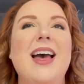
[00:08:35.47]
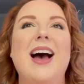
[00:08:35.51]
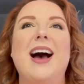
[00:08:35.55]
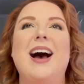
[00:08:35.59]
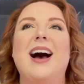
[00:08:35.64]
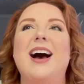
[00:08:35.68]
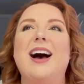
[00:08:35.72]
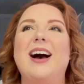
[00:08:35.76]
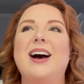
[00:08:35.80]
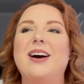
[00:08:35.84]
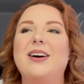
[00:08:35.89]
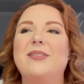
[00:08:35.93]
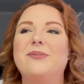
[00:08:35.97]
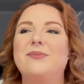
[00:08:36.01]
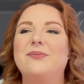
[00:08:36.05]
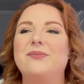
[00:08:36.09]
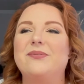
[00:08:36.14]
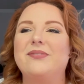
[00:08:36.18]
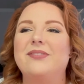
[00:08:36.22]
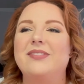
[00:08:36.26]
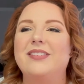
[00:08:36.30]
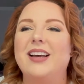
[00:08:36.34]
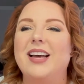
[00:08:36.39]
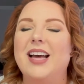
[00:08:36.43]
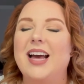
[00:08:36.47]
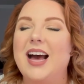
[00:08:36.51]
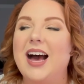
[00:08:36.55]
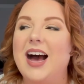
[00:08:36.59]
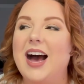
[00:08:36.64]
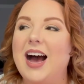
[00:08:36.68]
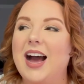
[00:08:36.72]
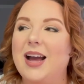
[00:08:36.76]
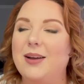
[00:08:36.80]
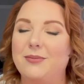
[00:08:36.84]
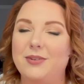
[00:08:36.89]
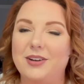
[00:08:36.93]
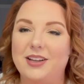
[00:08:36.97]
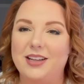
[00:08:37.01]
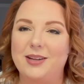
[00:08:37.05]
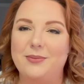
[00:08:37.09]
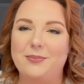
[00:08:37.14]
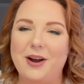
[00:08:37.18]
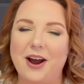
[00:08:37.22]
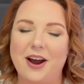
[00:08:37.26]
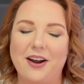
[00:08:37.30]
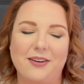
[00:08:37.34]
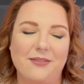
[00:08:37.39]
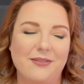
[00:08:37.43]
Um, I'm really
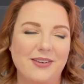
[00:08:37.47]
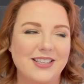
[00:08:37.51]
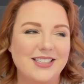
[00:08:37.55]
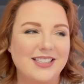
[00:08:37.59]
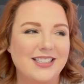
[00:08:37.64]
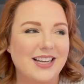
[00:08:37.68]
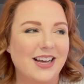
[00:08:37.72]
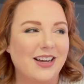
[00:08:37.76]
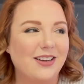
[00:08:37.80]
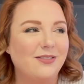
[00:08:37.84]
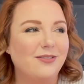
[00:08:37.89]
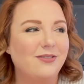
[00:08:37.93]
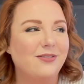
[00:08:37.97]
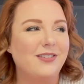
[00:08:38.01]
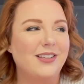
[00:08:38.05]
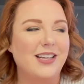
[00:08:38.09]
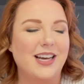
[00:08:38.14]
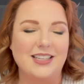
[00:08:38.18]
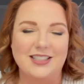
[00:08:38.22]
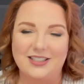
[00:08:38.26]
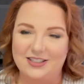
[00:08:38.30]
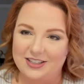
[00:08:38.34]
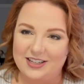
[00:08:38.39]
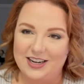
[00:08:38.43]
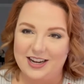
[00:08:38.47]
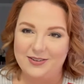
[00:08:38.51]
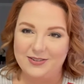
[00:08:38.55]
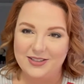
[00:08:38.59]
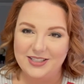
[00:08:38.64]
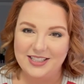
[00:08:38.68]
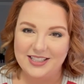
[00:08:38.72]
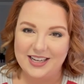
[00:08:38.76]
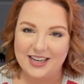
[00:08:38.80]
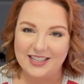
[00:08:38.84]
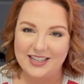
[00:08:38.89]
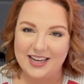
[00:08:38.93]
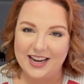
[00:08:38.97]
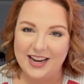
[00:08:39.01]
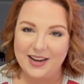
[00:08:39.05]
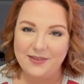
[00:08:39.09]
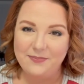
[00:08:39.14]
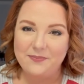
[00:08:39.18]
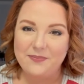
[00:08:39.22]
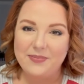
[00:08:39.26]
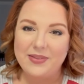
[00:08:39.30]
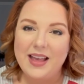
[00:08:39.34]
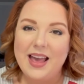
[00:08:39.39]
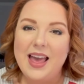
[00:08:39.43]
proud of myself. Yesterday was Sunday
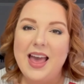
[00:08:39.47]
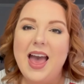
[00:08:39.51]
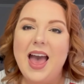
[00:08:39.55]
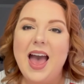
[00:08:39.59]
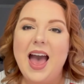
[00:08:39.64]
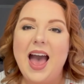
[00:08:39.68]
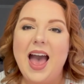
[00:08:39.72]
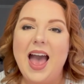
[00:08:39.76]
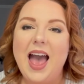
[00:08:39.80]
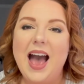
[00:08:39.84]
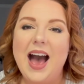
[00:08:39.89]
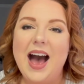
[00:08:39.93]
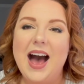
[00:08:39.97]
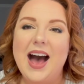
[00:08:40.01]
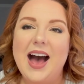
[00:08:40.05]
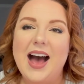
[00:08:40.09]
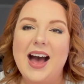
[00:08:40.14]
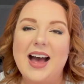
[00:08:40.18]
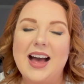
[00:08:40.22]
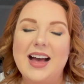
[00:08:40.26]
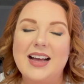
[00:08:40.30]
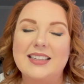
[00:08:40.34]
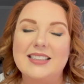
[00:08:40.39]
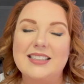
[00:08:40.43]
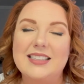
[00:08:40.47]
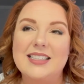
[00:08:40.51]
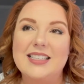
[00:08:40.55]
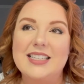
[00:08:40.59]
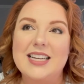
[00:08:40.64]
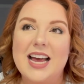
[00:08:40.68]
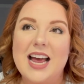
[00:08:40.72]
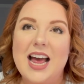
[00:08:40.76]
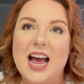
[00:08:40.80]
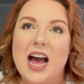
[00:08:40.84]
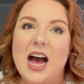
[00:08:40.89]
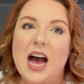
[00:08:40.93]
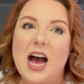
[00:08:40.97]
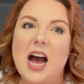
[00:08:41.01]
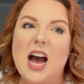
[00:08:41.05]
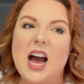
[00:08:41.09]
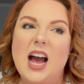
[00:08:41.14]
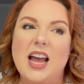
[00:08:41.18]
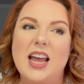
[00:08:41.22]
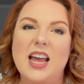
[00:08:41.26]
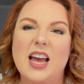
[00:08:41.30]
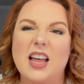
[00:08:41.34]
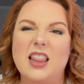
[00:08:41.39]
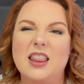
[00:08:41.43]
and I
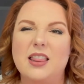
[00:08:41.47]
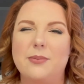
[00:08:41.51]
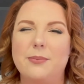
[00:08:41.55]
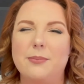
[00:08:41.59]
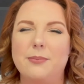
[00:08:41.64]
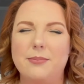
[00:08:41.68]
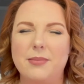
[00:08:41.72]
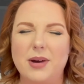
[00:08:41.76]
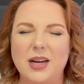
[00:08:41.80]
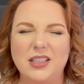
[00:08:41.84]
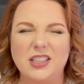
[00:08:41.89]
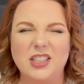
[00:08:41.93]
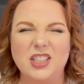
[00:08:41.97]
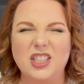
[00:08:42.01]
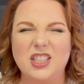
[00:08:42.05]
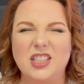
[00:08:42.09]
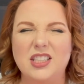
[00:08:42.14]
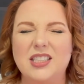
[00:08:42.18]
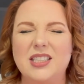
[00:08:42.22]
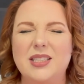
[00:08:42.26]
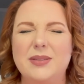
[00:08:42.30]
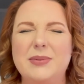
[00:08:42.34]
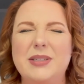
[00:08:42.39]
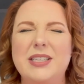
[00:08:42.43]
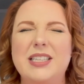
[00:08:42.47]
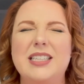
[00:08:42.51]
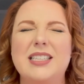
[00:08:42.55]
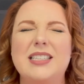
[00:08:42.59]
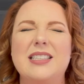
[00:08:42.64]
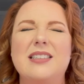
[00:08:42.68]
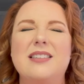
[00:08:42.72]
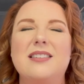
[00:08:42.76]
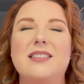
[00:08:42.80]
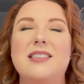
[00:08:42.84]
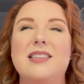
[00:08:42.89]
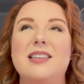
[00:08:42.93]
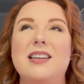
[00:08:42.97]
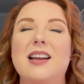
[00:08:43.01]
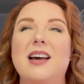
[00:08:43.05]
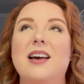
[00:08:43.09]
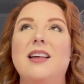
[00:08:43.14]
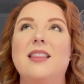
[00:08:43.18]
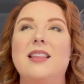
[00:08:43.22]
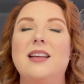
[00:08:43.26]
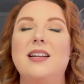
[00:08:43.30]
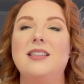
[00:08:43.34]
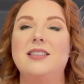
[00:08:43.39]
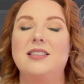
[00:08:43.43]
had the munchies because there's
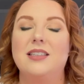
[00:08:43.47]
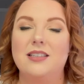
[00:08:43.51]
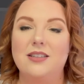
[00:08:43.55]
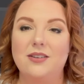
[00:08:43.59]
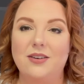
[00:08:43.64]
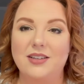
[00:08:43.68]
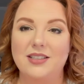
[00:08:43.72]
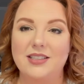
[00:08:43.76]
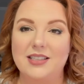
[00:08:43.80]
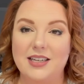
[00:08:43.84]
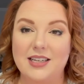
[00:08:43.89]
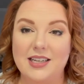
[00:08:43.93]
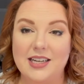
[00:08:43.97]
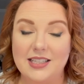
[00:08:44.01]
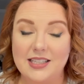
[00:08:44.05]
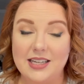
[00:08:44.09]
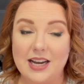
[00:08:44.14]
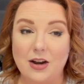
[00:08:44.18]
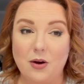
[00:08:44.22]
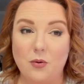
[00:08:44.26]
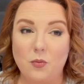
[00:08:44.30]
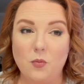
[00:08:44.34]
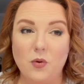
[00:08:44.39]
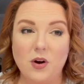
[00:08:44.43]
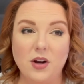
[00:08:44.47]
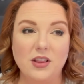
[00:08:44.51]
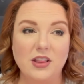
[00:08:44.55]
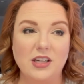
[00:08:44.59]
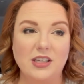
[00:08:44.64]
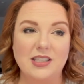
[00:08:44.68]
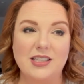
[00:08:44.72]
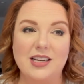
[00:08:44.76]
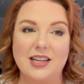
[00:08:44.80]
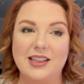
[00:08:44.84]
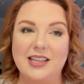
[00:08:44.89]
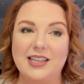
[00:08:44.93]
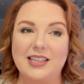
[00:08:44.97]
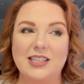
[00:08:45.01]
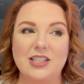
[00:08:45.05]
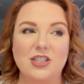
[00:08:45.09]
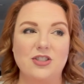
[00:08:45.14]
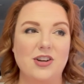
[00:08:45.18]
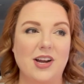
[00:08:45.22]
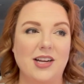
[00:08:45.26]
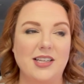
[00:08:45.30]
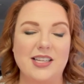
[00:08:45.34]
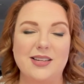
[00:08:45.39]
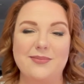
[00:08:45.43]
nothing to do on Sundays. I don't work, there's nothing
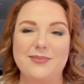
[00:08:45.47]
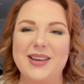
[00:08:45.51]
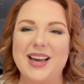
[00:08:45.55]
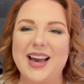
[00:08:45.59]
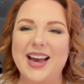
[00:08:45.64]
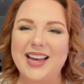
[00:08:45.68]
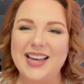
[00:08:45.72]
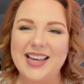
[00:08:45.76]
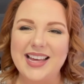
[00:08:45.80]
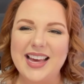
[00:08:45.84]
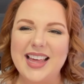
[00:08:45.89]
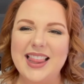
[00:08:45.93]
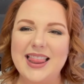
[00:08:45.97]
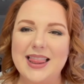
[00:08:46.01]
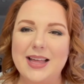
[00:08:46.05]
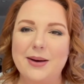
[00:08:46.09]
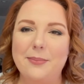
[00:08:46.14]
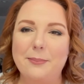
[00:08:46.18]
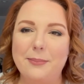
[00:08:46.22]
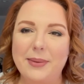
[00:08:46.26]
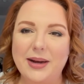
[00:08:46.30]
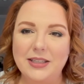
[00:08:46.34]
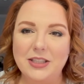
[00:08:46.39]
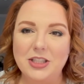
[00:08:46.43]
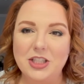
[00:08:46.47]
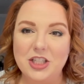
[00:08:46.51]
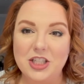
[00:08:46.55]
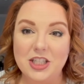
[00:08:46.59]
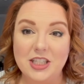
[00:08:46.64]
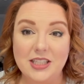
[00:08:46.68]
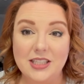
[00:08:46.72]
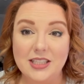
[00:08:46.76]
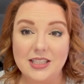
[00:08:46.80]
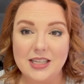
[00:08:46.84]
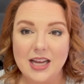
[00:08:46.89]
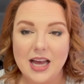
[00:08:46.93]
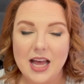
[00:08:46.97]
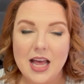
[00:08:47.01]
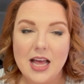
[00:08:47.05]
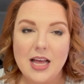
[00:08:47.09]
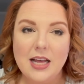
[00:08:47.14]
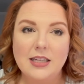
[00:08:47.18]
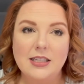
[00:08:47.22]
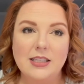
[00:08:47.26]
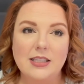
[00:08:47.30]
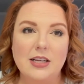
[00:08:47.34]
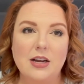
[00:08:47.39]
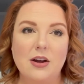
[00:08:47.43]
distracting me. I get the munchies.
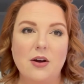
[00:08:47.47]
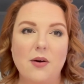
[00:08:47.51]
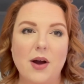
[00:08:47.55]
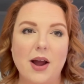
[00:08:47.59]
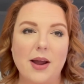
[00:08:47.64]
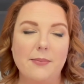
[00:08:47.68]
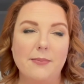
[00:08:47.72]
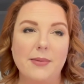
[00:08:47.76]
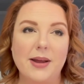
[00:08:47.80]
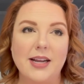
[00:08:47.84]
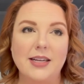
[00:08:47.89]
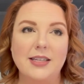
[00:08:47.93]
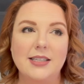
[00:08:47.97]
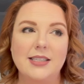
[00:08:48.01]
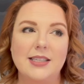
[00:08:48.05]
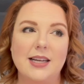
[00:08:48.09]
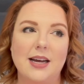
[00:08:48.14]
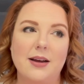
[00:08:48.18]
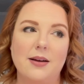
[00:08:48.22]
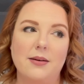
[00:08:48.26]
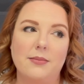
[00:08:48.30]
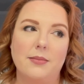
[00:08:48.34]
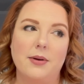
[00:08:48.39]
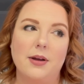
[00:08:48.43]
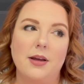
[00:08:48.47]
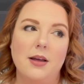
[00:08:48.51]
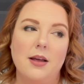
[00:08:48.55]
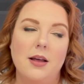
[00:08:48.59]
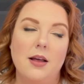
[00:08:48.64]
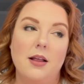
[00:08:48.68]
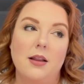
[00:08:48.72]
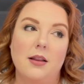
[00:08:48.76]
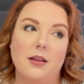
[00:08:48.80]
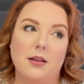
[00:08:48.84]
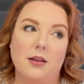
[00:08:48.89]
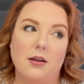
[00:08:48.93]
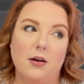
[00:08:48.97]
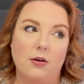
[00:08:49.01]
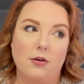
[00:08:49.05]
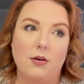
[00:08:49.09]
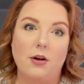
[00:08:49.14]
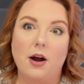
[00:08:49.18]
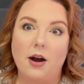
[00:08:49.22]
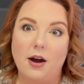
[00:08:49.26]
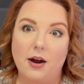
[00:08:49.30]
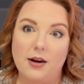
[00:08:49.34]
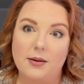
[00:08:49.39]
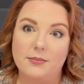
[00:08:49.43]
So I made some low
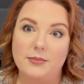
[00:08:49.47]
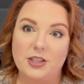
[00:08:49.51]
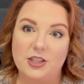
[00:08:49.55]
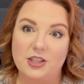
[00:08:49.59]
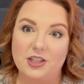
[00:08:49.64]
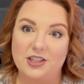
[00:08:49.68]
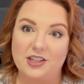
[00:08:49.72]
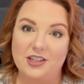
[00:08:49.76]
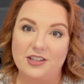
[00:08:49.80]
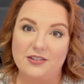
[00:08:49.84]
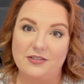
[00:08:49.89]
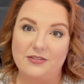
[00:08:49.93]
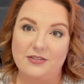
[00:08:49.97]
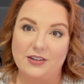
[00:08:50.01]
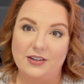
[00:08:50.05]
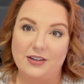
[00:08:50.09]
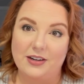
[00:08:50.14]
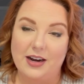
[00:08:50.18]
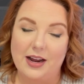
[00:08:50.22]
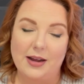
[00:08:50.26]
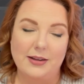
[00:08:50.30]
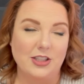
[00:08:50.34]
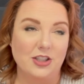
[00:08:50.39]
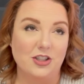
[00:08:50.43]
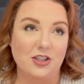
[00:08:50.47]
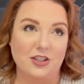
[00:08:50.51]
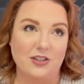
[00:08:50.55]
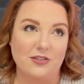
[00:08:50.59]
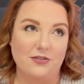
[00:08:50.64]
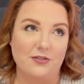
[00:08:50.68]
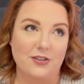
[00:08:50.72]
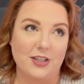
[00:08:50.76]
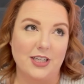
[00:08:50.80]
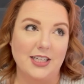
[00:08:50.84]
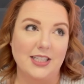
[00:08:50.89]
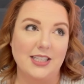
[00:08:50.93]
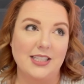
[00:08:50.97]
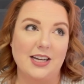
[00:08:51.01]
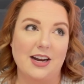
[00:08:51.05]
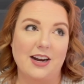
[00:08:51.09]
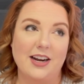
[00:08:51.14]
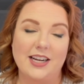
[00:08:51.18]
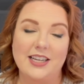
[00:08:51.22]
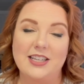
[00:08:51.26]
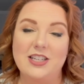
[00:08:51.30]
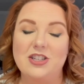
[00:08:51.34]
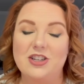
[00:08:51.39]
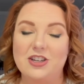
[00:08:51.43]
carb sugar, uh, sugar free,
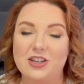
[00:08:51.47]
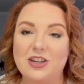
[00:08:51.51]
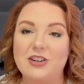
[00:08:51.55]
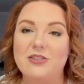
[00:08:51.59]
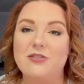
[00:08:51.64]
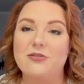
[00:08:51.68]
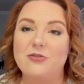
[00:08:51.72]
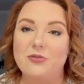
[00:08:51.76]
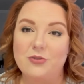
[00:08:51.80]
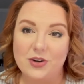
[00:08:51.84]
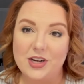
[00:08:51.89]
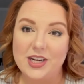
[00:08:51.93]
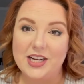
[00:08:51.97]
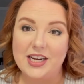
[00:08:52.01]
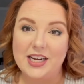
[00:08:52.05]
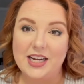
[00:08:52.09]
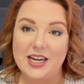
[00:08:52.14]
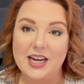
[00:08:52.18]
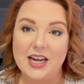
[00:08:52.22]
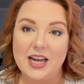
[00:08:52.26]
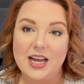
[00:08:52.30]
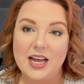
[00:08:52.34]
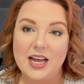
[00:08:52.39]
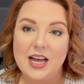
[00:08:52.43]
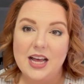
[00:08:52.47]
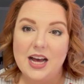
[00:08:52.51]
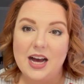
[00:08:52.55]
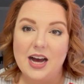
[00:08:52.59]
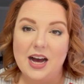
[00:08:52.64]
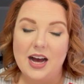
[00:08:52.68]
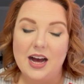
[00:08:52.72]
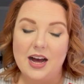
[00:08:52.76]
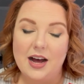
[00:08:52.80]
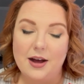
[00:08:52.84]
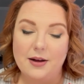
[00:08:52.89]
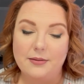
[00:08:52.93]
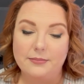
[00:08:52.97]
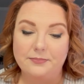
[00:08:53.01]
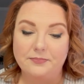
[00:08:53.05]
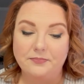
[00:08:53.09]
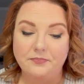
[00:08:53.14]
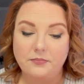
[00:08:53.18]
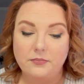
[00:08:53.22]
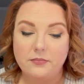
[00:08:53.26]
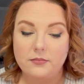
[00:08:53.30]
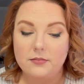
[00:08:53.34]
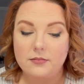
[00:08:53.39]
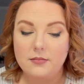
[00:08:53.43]
sorry, sugar free um,
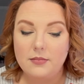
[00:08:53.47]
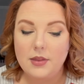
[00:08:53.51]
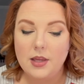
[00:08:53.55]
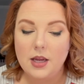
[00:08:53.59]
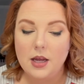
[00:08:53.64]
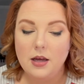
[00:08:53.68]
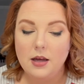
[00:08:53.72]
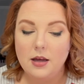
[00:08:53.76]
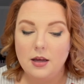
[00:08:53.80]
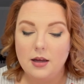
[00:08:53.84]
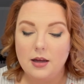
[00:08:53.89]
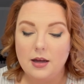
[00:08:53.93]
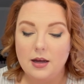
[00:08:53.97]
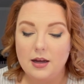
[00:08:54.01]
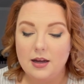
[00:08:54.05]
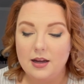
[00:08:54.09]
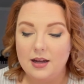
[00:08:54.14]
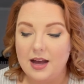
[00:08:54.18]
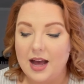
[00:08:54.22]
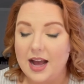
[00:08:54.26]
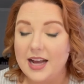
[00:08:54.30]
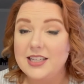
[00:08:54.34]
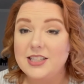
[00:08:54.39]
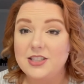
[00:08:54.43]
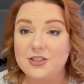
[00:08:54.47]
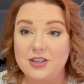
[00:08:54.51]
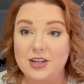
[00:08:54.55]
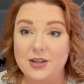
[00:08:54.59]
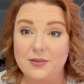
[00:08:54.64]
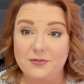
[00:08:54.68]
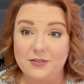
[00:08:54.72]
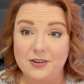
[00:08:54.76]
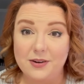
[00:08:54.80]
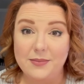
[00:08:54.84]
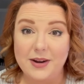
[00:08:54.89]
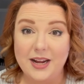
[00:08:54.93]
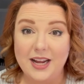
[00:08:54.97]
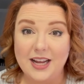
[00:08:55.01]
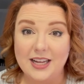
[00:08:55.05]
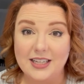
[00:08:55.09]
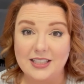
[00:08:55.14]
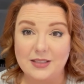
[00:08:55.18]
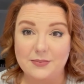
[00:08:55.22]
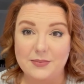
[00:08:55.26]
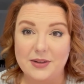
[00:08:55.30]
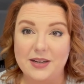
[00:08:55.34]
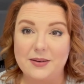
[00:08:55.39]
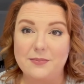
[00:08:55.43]
uh, ice cream for my
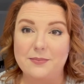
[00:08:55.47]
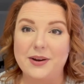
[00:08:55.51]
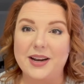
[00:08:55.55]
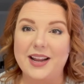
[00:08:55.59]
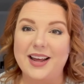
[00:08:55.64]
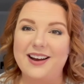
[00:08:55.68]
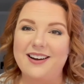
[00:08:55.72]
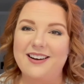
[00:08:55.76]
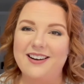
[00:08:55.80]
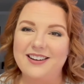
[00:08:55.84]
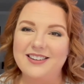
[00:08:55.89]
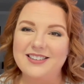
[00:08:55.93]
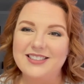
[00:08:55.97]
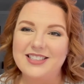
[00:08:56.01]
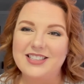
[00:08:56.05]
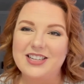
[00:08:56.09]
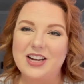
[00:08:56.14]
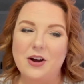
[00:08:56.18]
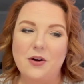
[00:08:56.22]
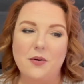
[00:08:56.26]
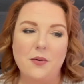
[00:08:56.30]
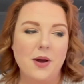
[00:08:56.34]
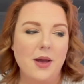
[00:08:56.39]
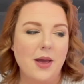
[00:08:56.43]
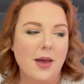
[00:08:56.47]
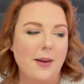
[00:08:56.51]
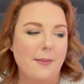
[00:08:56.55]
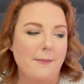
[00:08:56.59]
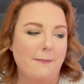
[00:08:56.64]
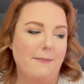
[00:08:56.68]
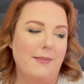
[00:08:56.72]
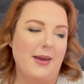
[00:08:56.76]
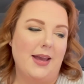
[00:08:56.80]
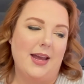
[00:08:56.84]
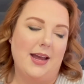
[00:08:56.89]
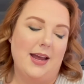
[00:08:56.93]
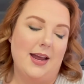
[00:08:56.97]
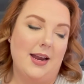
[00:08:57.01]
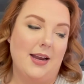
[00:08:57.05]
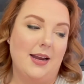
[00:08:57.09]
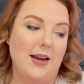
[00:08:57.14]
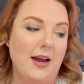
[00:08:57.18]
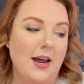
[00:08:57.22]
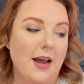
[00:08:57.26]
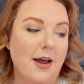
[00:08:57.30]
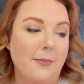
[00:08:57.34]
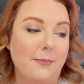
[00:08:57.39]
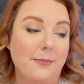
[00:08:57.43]
husband, but I also made
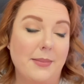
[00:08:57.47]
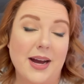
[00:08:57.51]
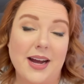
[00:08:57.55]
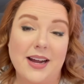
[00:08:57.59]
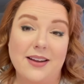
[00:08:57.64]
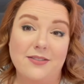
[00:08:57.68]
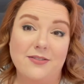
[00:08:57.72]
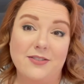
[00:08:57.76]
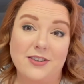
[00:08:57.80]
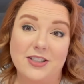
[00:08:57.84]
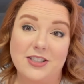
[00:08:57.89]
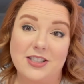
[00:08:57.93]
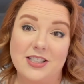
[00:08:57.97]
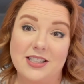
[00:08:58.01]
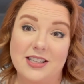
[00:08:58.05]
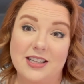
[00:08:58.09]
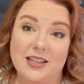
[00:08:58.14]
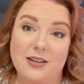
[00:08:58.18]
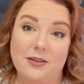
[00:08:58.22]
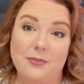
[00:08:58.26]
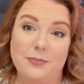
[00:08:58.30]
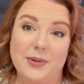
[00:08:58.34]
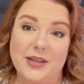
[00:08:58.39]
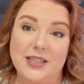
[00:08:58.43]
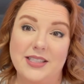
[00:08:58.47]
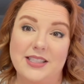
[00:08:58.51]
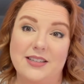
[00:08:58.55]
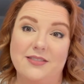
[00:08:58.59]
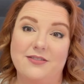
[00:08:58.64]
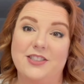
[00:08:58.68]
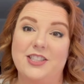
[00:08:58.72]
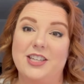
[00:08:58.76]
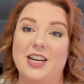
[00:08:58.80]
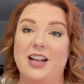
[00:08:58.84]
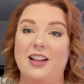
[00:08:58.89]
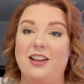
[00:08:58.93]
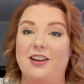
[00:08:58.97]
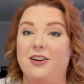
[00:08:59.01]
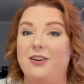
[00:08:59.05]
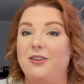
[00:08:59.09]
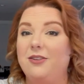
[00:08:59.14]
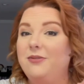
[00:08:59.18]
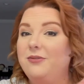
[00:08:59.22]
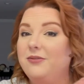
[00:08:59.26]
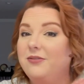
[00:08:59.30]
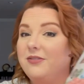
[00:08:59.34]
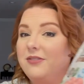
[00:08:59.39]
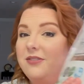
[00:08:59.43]
my first little bits of
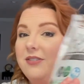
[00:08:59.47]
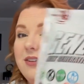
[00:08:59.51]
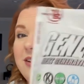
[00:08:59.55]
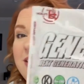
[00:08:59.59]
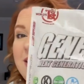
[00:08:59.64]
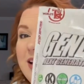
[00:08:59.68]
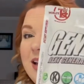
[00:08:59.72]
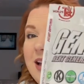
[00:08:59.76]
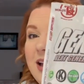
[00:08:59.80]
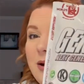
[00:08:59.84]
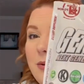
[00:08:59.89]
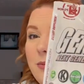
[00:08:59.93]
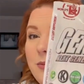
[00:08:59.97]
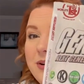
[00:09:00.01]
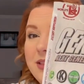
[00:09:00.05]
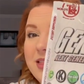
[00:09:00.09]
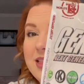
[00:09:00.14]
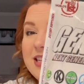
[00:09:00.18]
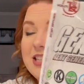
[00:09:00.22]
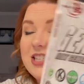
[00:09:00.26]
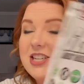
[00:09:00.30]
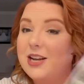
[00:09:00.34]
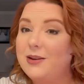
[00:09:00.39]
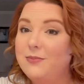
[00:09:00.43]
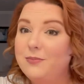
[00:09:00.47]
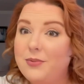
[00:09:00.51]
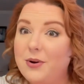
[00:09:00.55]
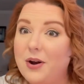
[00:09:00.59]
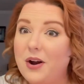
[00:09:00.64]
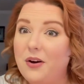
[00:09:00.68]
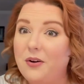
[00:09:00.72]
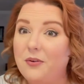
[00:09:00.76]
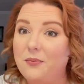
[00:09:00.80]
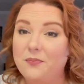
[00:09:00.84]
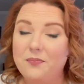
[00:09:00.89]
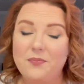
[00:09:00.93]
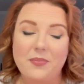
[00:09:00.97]
jello with the Genepro.